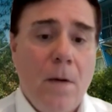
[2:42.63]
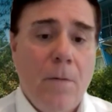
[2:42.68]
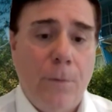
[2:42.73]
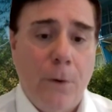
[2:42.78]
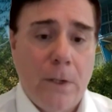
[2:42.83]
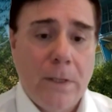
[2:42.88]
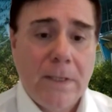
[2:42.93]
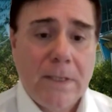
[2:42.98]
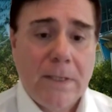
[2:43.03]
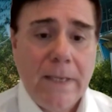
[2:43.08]

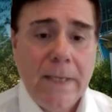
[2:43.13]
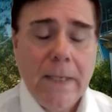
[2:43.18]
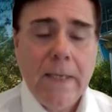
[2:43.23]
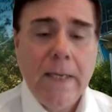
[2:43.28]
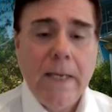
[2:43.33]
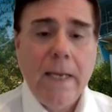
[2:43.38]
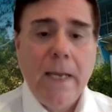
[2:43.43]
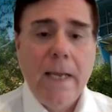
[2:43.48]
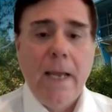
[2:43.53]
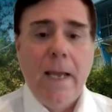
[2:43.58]
Firstly,
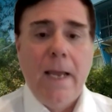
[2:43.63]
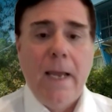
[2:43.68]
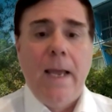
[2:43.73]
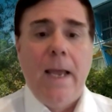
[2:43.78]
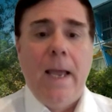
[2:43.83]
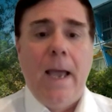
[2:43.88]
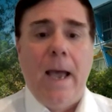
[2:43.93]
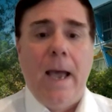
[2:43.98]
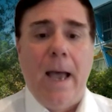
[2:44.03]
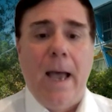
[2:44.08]

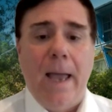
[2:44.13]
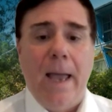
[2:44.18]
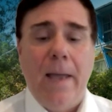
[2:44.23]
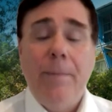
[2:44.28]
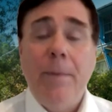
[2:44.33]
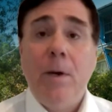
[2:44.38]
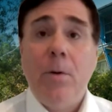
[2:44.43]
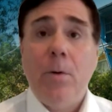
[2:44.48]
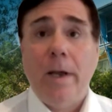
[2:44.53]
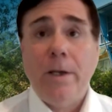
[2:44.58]

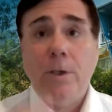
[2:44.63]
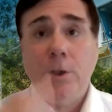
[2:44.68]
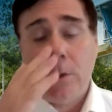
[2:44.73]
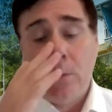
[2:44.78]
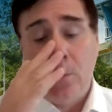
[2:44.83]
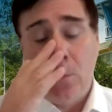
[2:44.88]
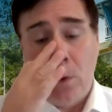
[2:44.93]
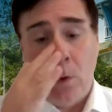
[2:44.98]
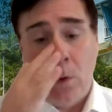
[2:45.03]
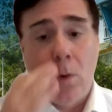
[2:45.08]

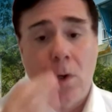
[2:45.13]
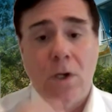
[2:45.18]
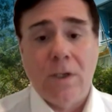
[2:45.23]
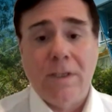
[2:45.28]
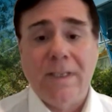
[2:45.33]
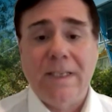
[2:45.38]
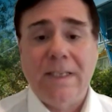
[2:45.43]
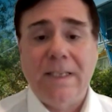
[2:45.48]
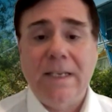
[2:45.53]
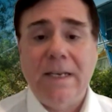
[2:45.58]
immigration will
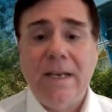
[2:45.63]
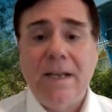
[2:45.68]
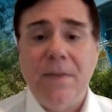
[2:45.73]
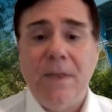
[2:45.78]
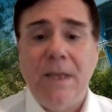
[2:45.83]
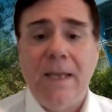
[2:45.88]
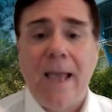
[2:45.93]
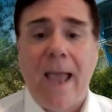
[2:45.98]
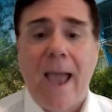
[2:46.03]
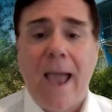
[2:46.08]
consider
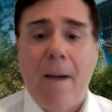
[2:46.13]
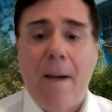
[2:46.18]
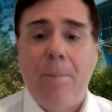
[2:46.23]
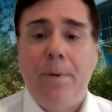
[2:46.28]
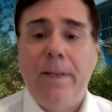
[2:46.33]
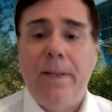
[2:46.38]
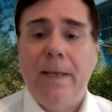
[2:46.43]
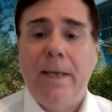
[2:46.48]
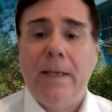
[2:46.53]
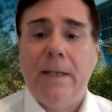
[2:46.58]
the
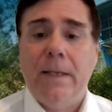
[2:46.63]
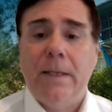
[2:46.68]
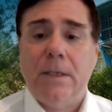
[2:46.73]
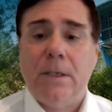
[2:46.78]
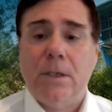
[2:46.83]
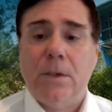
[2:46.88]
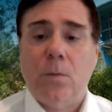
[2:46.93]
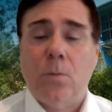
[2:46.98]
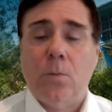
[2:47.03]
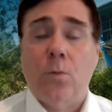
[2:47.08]

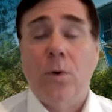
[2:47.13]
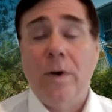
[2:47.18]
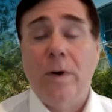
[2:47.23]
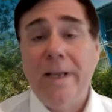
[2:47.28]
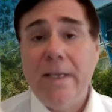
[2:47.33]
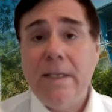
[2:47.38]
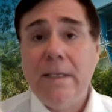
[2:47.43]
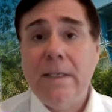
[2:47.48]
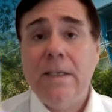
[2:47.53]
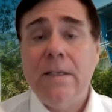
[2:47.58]
applicant's
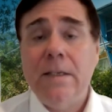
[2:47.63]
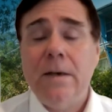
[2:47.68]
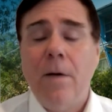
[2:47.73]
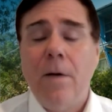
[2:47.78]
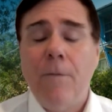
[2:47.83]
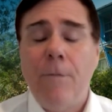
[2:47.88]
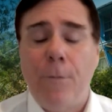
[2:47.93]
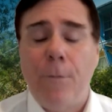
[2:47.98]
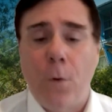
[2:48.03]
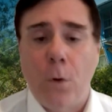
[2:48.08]

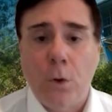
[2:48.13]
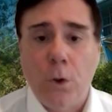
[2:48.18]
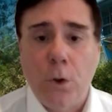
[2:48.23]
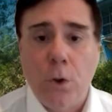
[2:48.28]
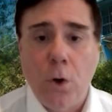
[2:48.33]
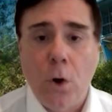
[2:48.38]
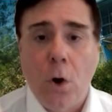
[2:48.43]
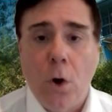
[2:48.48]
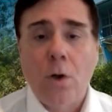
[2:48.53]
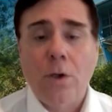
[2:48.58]
reason for
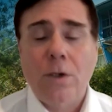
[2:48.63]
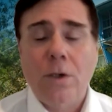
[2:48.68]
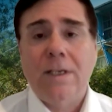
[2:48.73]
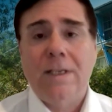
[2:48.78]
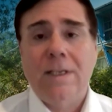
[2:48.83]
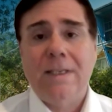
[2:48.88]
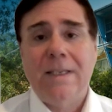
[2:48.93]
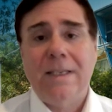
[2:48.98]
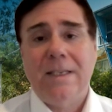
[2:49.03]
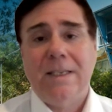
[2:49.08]
not
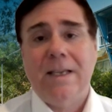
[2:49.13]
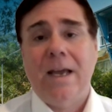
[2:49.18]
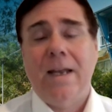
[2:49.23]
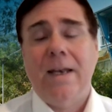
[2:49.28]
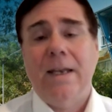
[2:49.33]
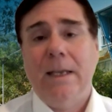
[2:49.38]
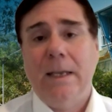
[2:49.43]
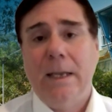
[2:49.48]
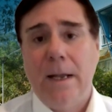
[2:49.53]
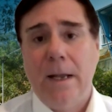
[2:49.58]

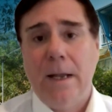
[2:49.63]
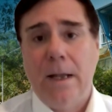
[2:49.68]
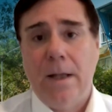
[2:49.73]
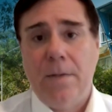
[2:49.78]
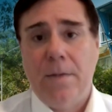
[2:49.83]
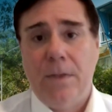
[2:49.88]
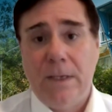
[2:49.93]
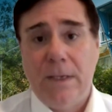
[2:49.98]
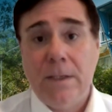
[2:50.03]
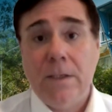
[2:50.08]
studying
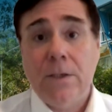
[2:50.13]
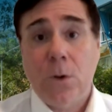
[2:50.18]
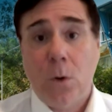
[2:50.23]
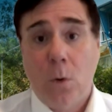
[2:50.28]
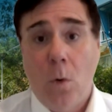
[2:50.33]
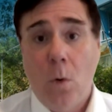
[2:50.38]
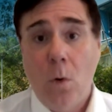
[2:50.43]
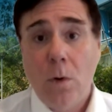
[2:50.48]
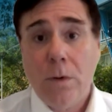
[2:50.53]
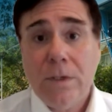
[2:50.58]
this
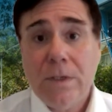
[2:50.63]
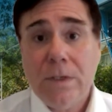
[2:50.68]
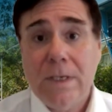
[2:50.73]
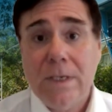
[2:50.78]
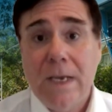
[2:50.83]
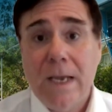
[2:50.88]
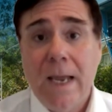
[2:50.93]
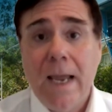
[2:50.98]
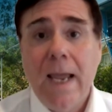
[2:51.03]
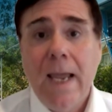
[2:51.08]

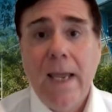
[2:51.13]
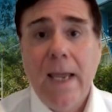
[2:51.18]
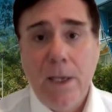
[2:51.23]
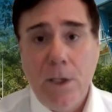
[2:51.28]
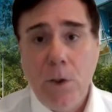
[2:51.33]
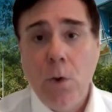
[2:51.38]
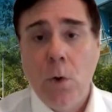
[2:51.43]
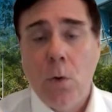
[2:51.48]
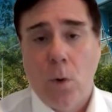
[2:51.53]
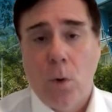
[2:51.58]
course
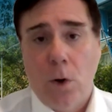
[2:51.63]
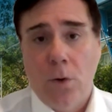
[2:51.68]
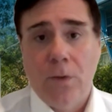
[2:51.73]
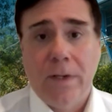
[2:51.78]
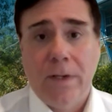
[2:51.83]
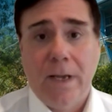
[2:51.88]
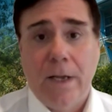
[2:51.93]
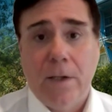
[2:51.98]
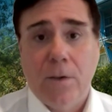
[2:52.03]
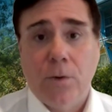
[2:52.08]
in your
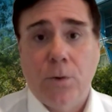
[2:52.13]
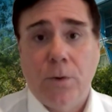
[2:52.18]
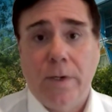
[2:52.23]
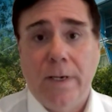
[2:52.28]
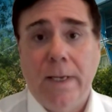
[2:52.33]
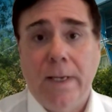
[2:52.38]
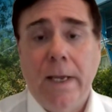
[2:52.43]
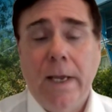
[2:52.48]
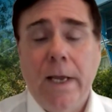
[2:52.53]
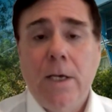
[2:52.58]
own
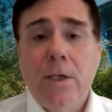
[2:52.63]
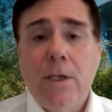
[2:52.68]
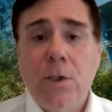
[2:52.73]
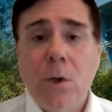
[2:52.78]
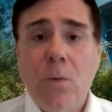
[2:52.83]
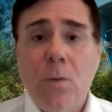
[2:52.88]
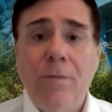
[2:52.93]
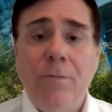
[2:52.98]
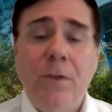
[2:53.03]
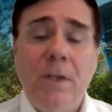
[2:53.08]
country.
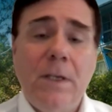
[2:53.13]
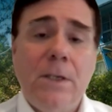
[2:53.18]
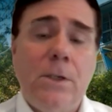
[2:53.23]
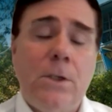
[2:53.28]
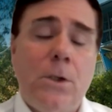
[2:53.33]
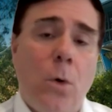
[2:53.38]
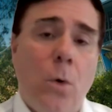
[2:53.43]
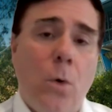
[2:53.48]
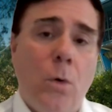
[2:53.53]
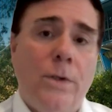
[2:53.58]
So if
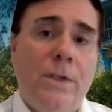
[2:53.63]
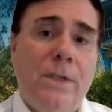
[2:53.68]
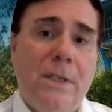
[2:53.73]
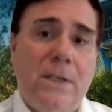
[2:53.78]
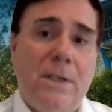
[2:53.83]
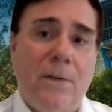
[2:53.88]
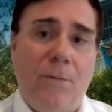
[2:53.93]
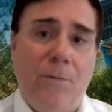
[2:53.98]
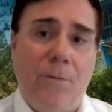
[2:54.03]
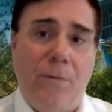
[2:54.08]
this course
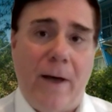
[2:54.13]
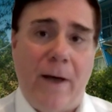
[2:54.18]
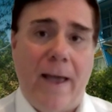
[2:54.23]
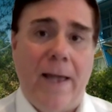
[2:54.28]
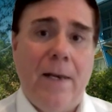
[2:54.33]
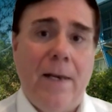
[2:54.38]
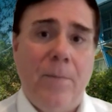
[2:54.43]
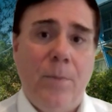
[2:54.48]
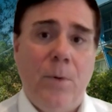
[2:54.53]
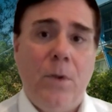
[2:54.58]
is
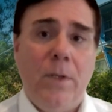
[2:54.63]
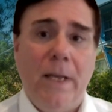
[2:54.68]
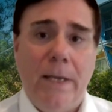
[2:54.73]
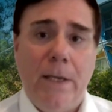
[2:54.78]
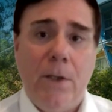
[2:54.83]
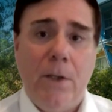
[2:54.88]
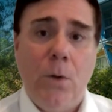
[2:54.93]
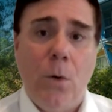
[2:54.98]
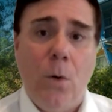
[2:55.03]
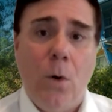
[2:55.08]
available
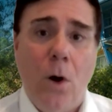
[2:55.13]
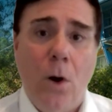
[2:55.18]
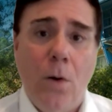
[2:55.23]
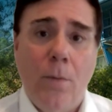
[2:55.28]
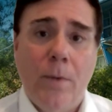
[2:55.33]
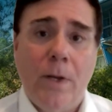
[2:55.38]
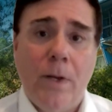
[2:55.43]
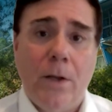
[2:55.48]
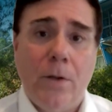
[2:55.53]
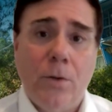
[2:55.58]
in your
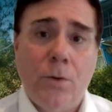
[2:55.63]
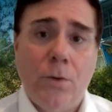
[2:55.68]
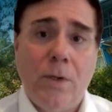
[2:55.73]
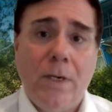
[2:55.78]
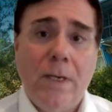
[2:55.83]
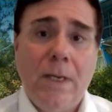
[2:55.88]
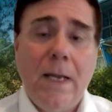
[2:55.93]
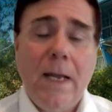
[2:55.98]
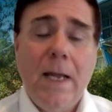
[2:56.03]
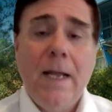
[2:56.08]
home
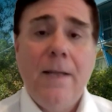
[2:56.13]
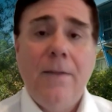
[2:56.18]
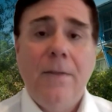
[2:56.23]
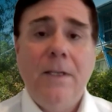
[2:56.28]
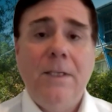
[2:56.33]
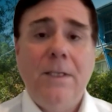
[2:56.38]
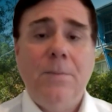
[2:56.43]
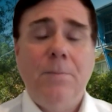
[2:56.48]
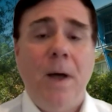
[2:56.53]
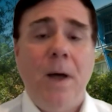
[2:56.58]
country,
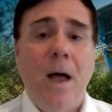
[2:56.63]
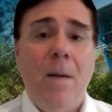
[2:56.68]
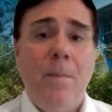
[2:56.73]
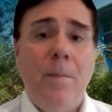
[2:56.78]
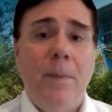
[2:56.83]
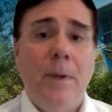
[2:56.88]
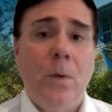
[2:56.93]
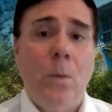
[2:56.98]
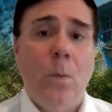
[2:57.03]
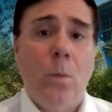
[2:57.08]
the
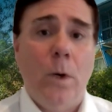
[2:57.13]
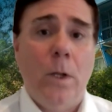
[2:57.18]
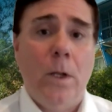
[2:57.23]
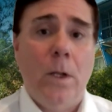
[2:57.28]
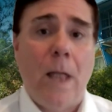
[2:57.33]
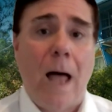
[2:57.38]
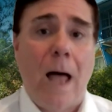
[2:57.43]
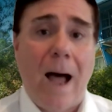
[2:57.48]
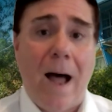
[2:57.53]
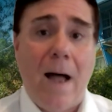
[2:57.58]
department
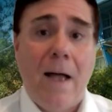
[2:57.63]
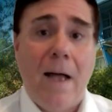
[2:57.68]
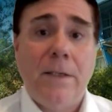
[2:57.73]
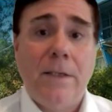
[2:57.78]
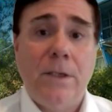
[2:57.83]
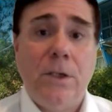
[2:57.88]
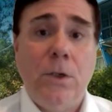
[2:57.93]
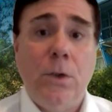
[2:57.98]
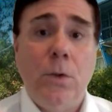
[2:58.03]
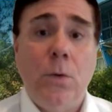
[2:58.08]
will
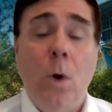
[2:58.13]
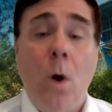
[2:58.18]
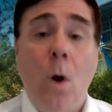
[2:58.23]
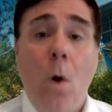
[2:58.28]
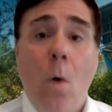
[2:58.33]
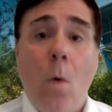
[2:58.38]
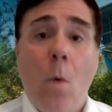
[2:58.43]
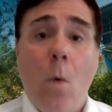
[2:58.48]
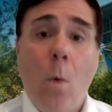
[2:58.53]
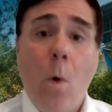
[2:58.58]
ask you
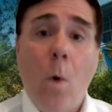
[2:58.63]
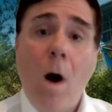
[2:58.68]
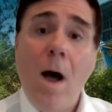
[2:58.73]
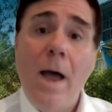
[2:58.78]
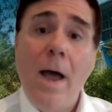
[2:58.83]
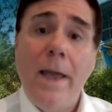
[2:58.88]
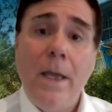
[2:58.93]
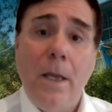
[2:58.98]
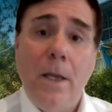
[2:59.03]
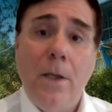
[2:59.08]

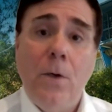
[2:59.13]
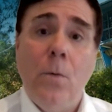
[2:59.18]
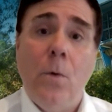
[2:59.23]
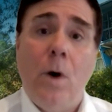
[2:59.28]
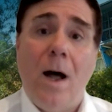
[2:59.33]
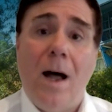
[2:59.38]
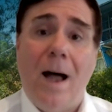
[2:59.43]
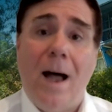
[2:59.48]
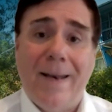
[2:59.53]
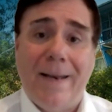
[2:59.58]
why you
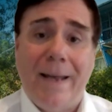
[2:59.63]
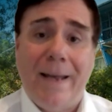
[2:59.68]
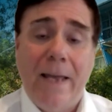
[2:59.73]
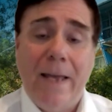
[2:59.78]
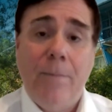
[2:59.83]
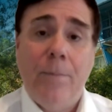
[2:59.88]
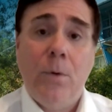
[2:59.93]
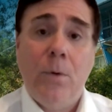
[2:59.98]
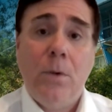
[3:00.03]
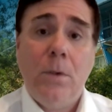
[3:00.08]
are
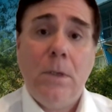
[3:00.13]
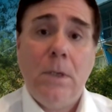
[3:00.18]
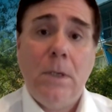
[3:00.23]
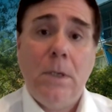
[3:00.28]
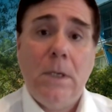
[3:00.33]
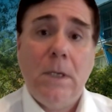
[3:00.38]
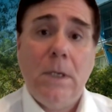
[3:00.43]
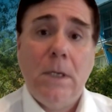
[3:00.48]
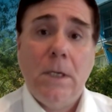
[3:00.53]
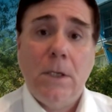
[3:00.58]
unable
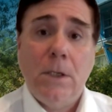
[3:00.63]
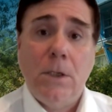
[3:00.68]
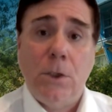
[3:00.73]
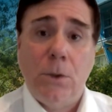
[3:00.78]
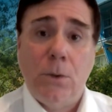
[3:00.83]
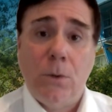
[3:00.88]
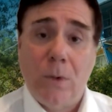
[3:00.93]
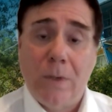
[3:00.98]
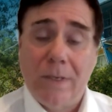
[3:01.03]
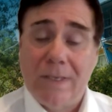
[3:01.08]

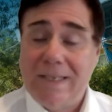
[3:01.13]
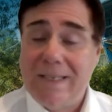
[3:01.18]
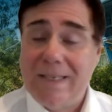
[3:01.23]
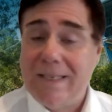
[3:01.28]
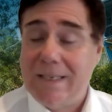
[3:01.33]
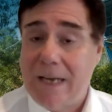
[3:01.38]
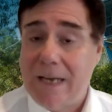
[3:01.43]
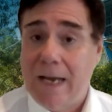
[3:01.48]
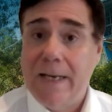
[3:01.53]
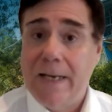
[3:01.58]
to
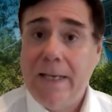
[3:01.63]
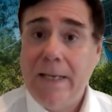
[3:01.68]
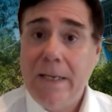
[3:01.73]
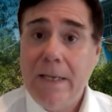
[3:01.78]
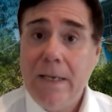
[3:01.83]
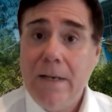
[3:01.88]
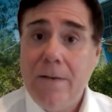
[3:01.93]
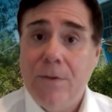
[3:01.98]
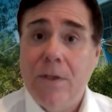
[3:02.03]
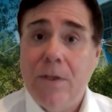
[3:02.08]

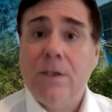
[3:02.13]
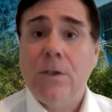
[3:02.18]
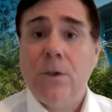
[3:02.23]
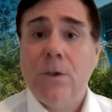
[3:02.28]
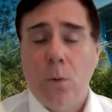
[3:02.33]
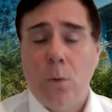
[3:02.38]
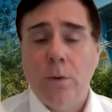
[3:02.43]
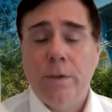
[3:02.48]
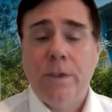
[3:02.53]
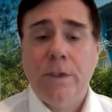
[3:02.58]
study this
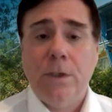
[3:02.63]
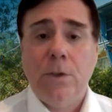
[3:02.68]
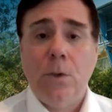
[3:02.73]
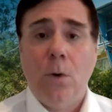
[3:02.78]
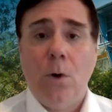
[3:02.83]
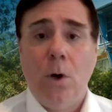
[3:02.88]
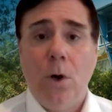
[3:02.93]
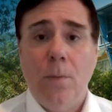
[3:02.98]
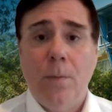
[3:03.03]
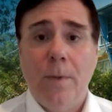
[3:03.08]
course in
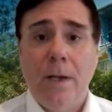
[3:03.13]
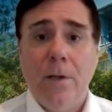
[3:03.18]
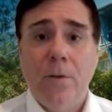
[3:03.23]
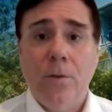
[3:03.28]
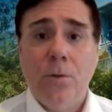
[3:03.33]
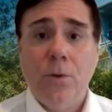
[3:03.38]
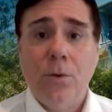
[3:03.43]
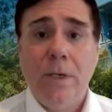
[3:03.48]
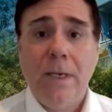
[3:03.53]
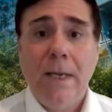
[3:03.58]
your home
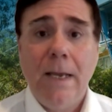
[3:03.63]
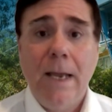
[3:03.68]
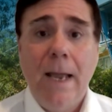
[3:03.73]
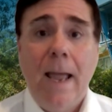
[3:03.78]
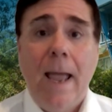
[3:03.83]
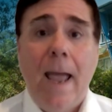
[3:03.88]
country